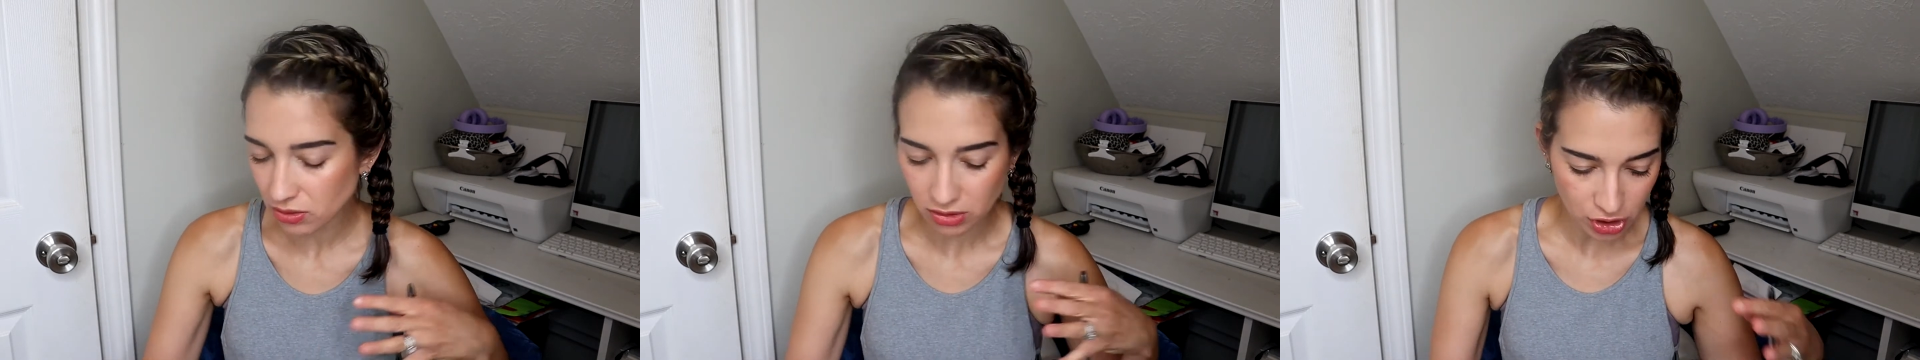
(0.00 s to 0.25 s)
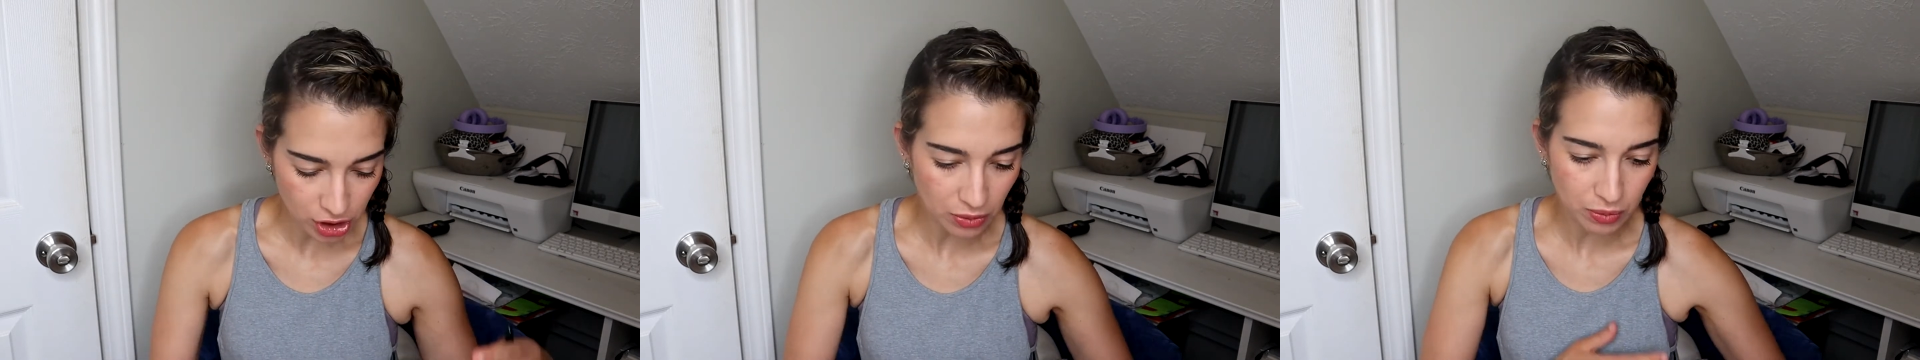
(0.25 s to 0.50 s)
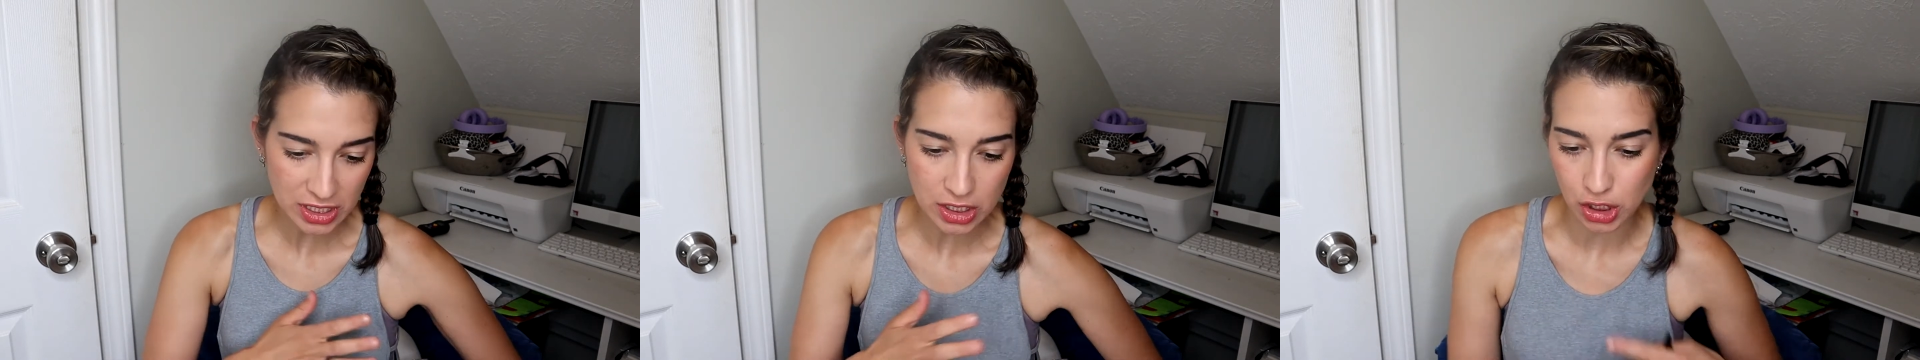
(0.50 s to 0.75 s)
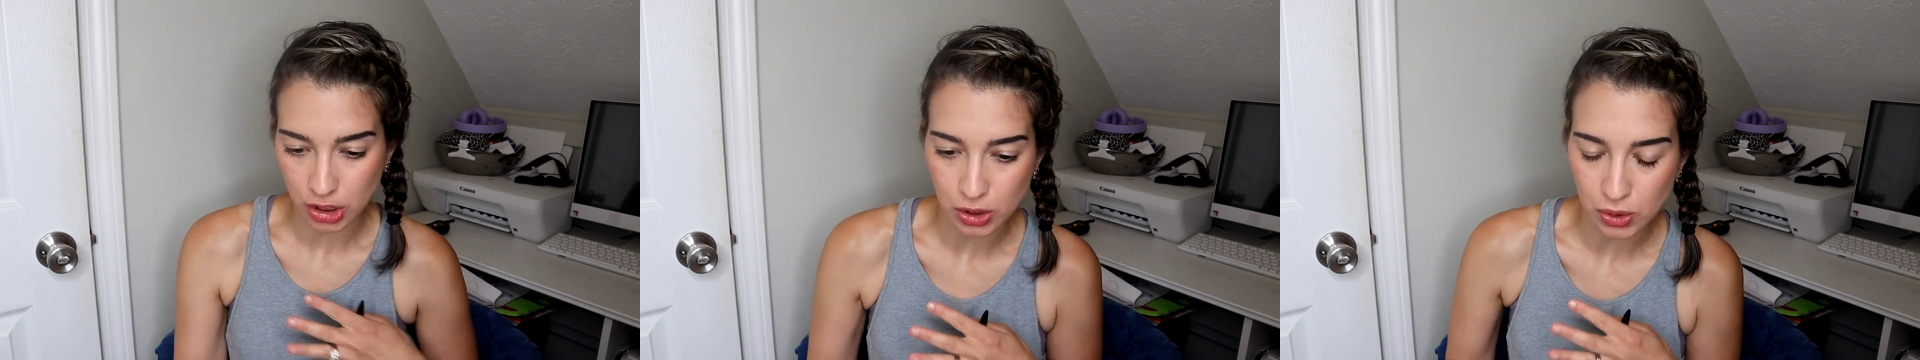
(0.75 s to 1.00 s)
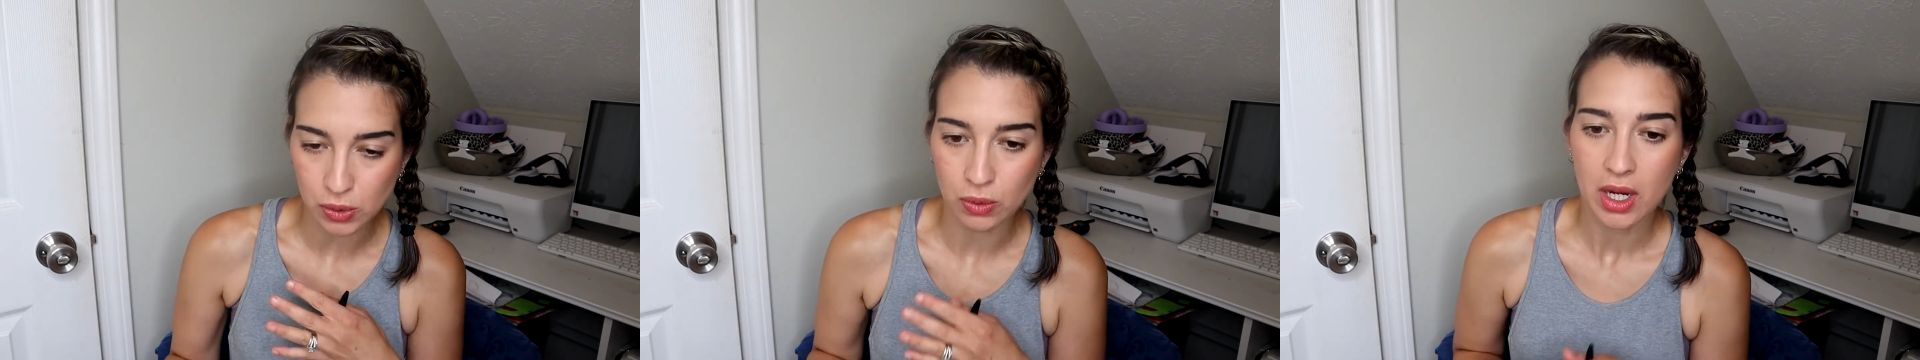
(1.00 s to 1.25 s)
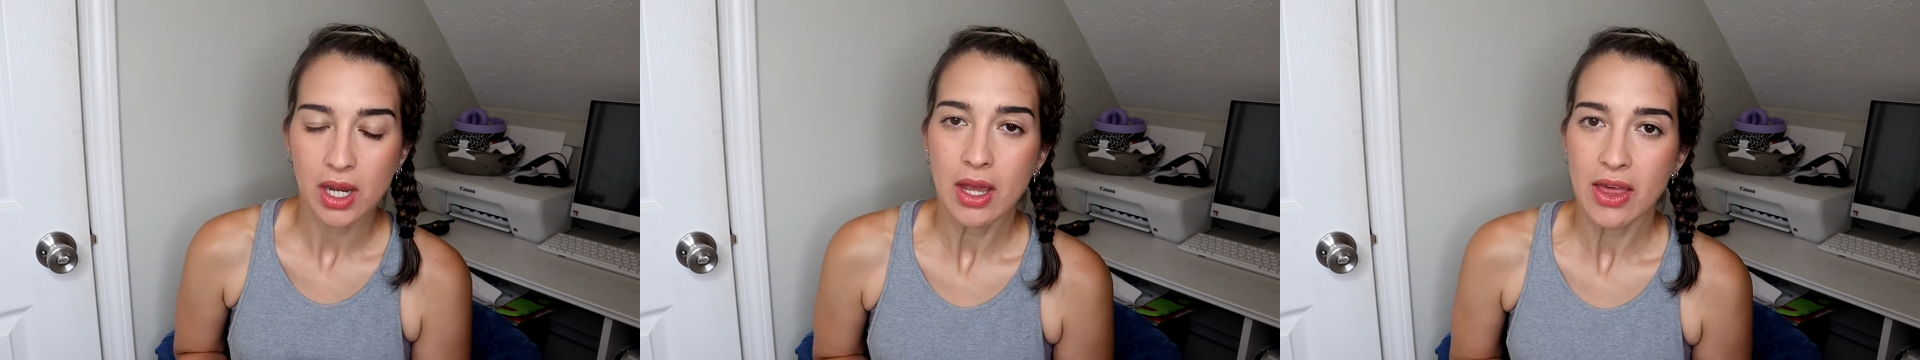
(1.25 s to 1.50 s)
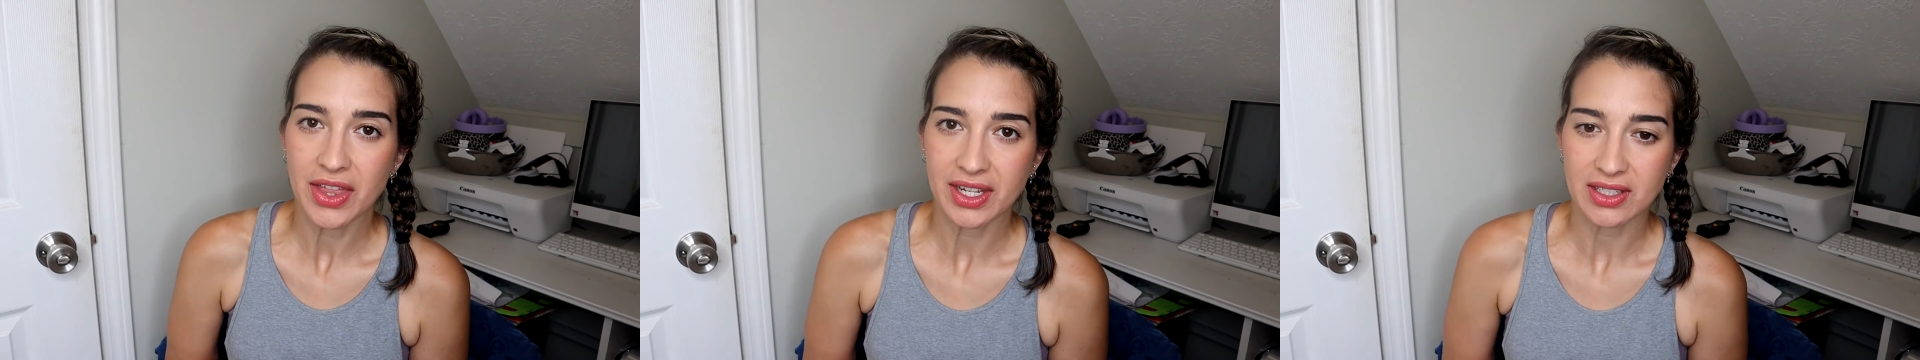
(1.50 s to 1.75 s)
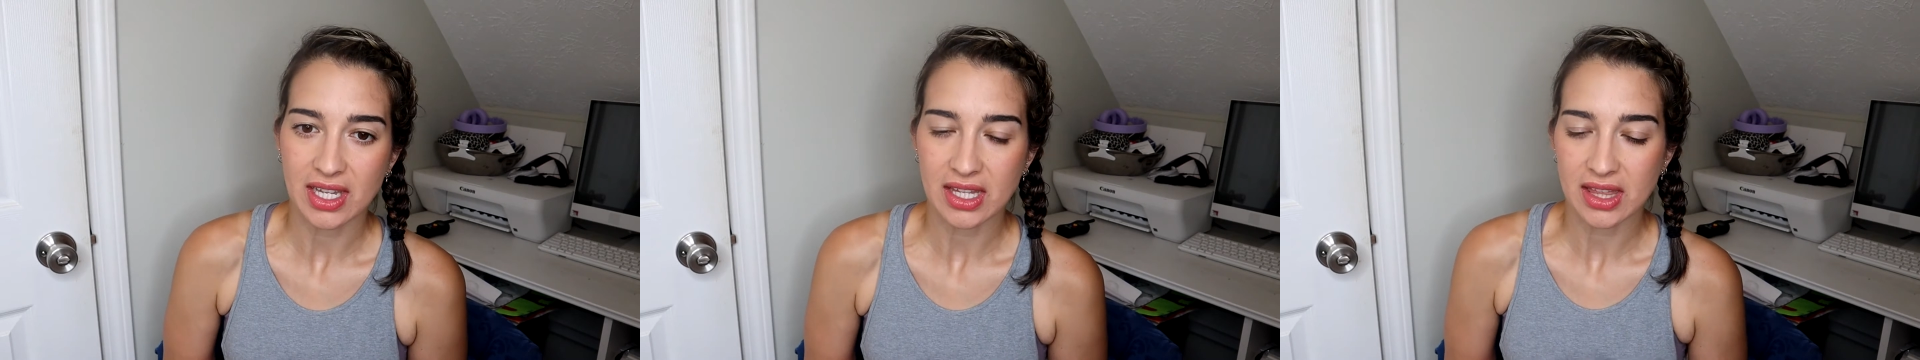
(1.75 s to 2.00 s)
should we do?
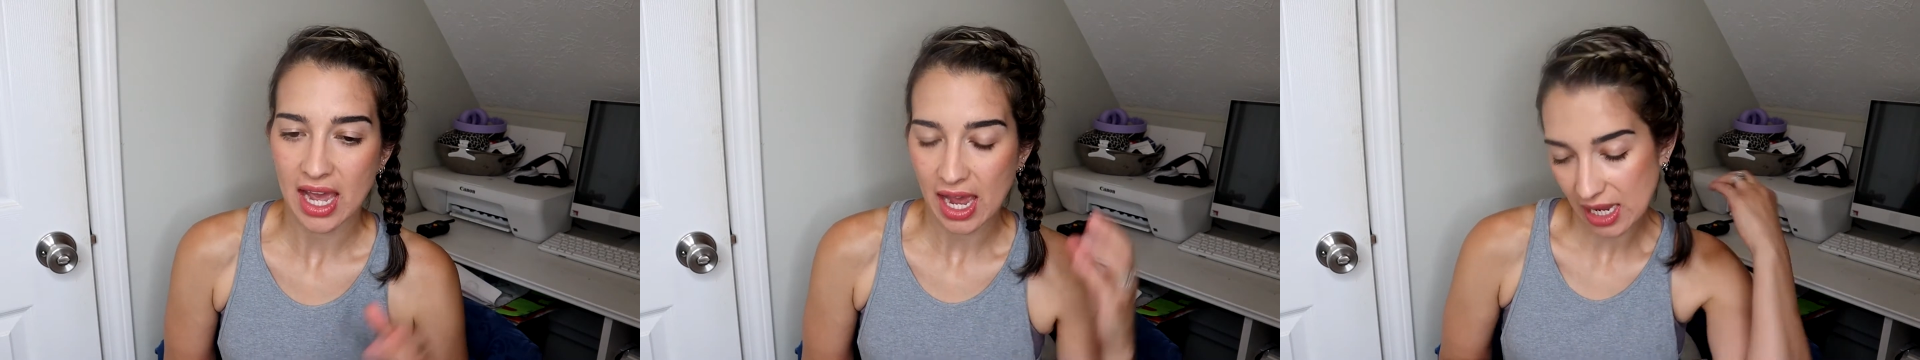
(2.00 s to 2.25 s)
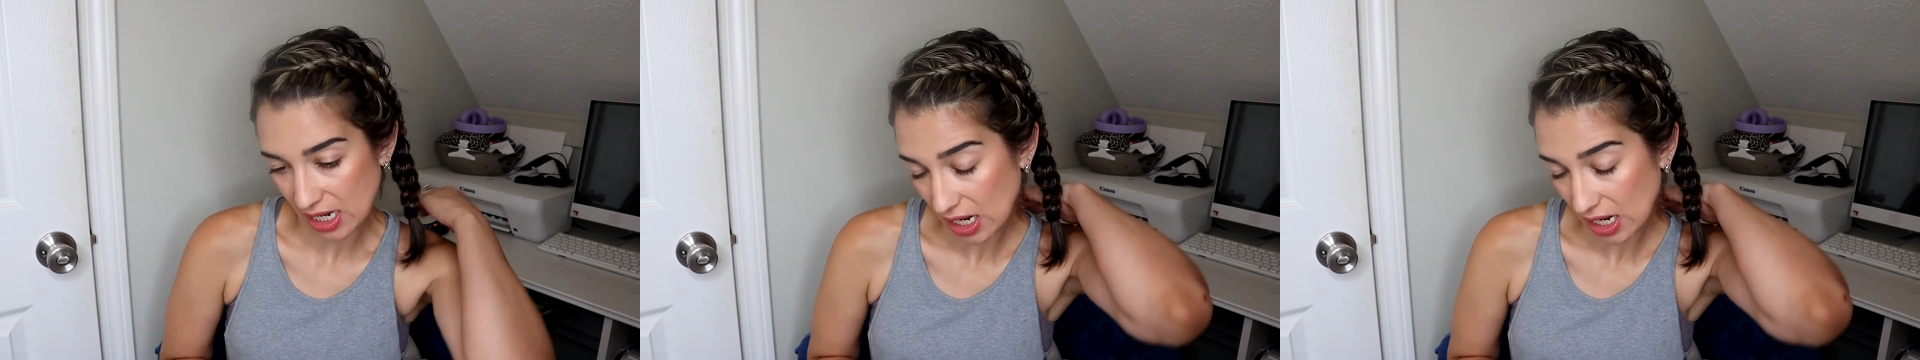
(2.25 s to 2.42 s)
Things like that.